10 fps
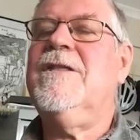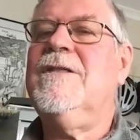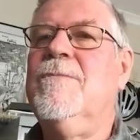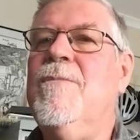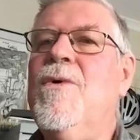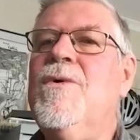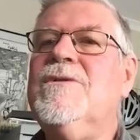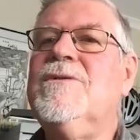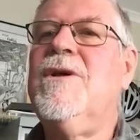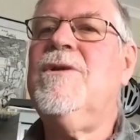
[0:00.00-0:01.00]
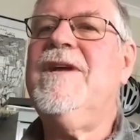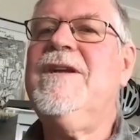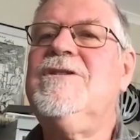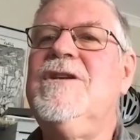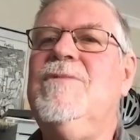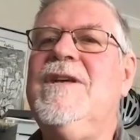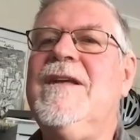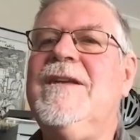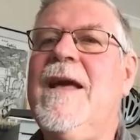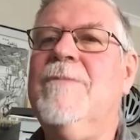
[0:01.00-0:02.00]
The more solar energy we
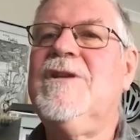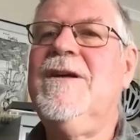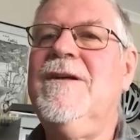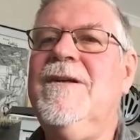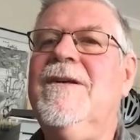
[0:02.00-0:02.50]
can capture,